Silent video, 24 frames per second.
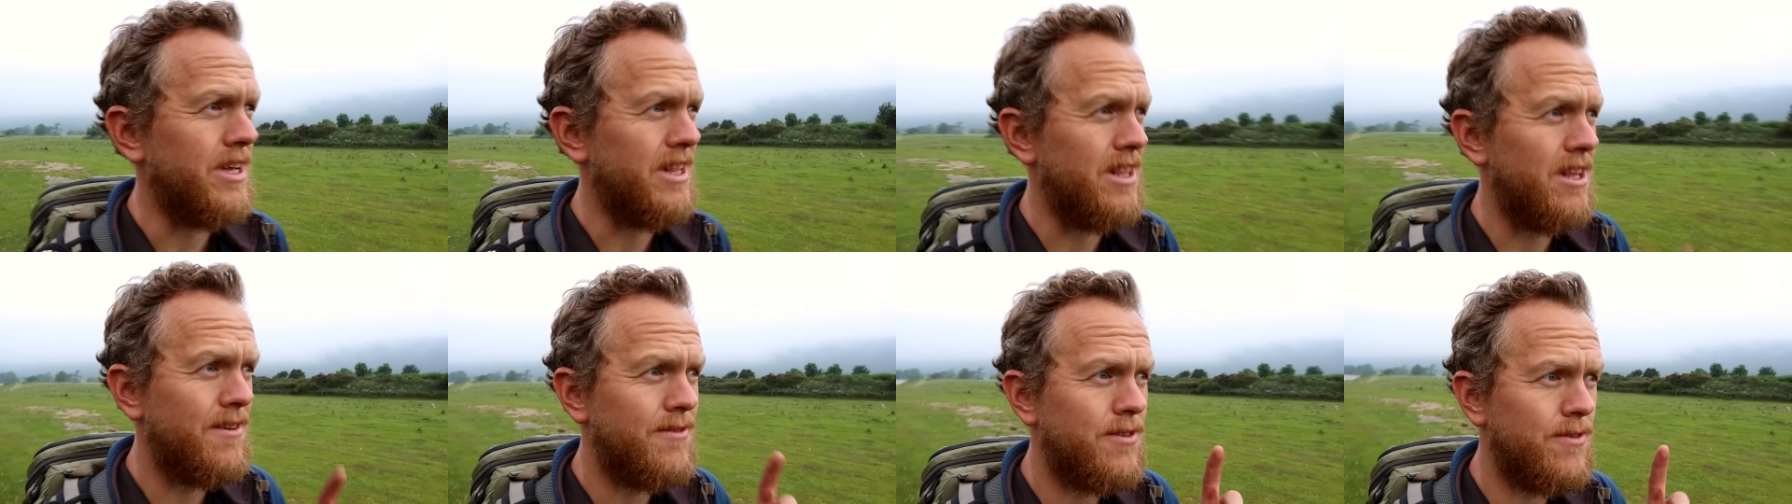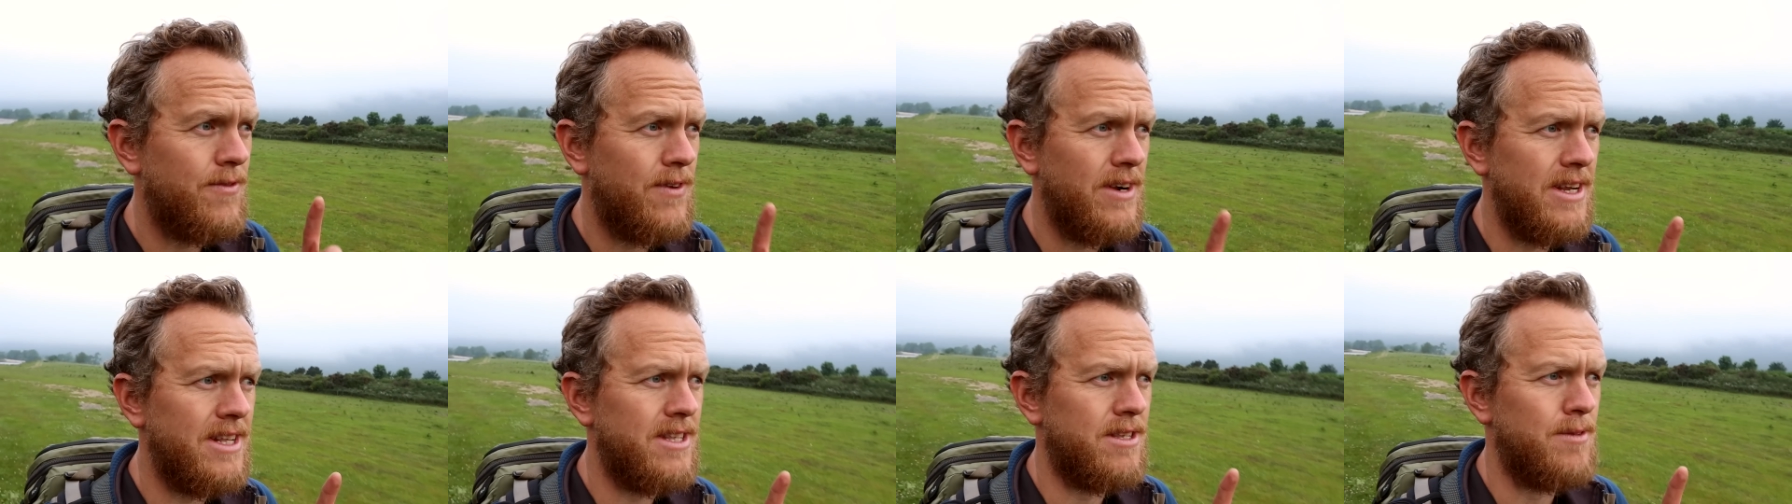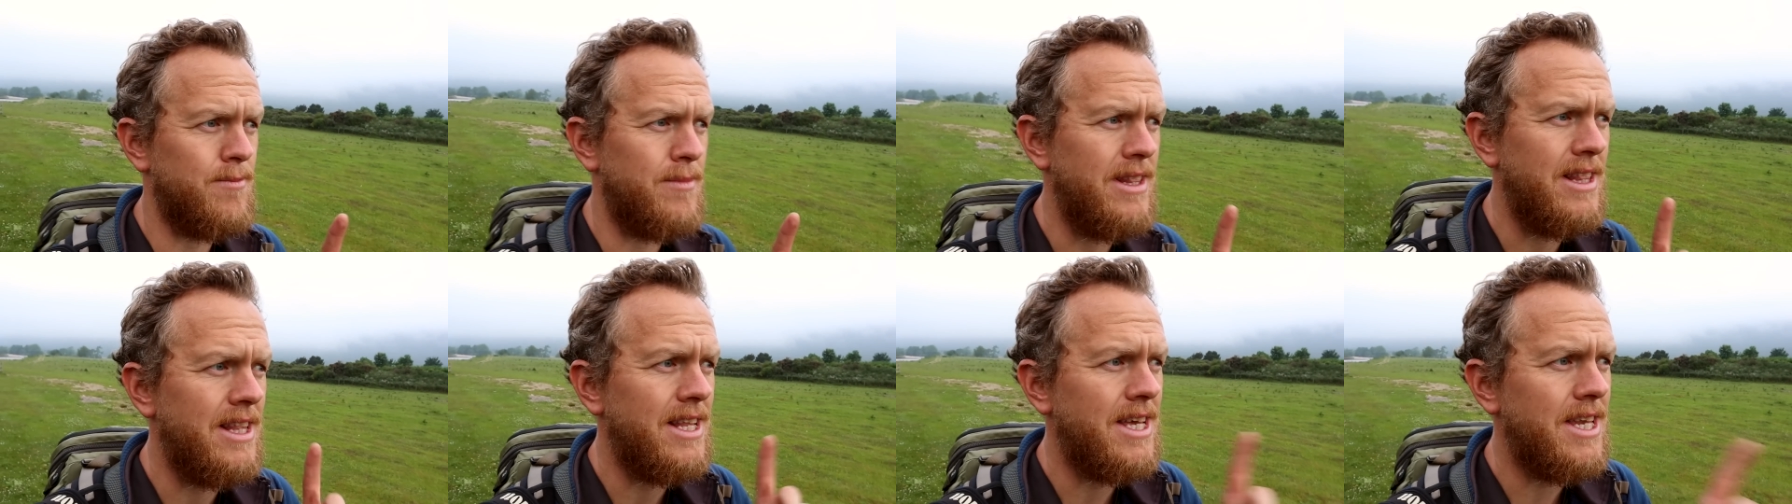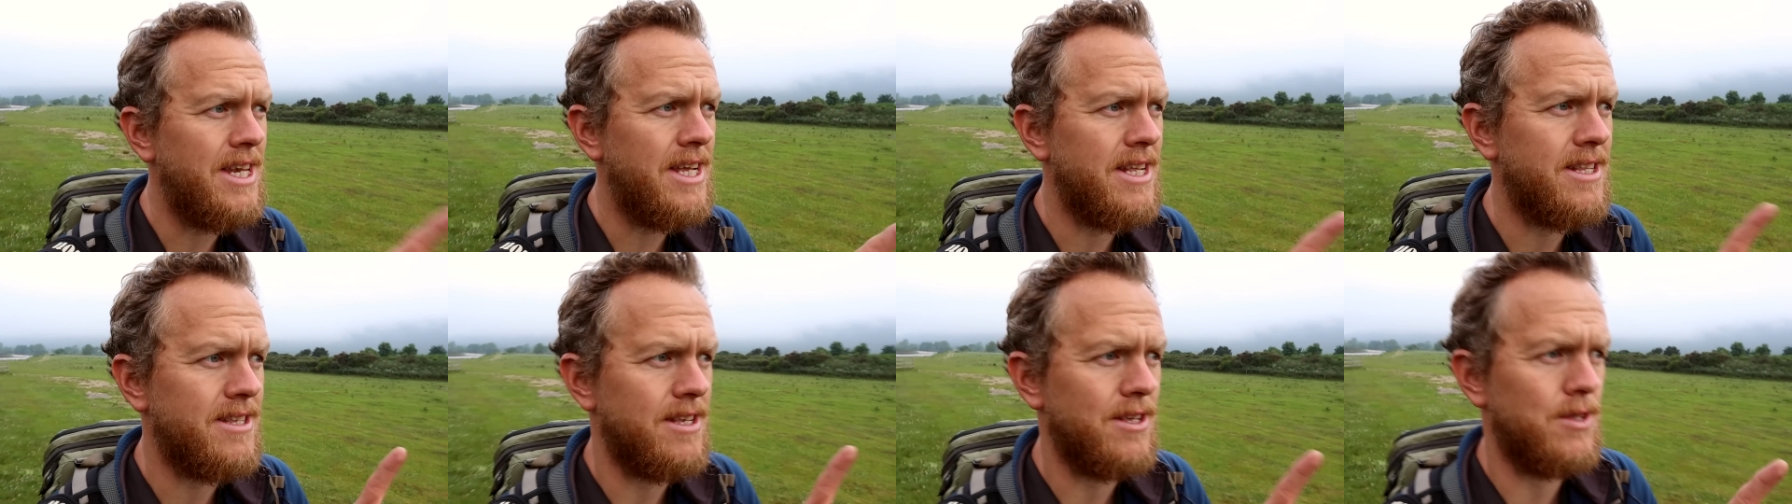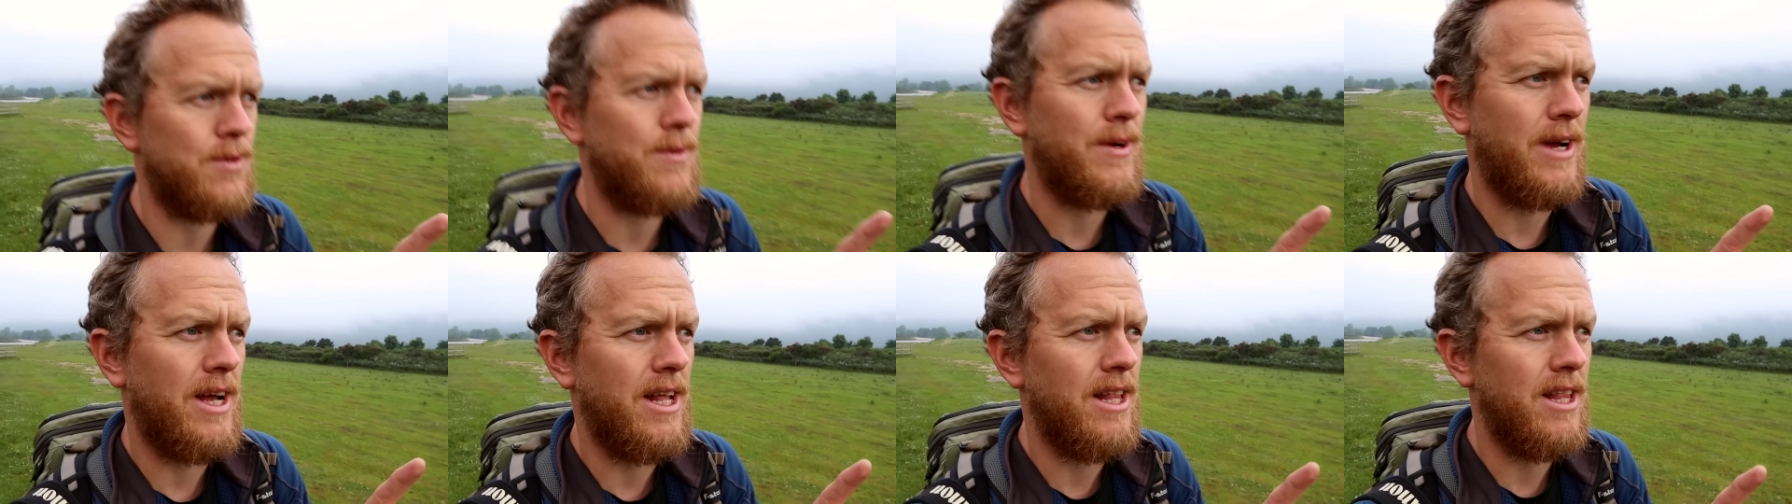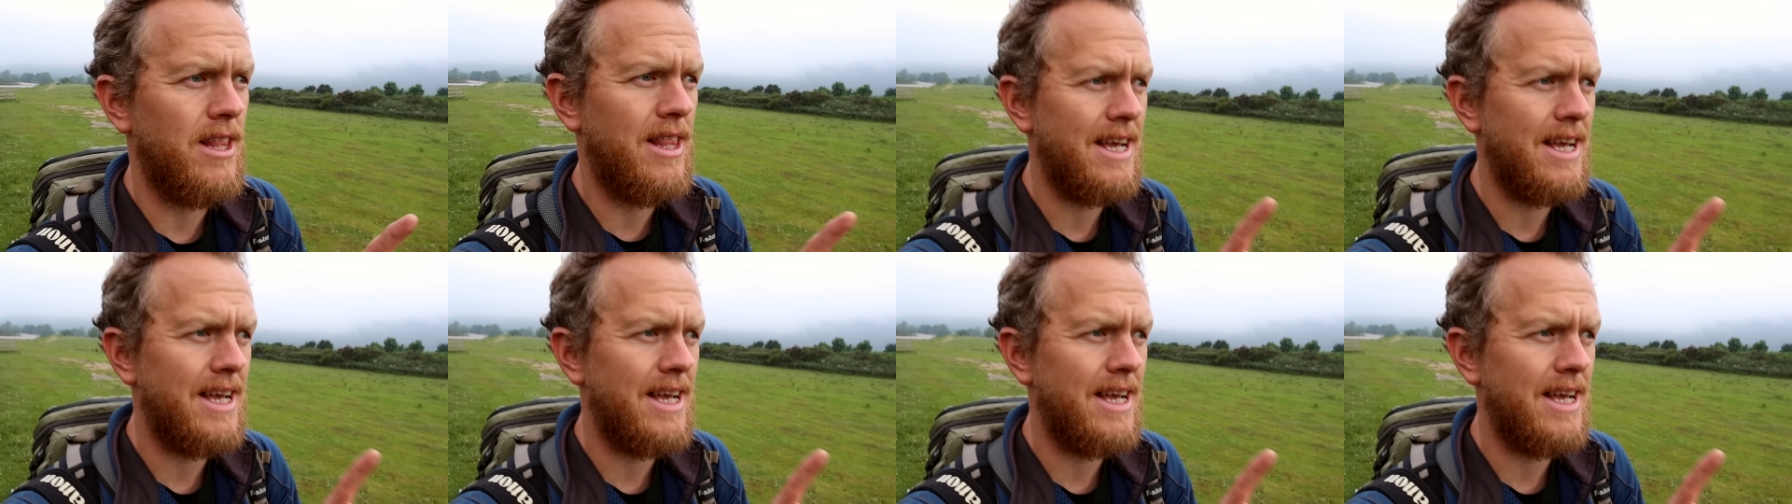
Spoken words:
I'd love to find some linnets as well.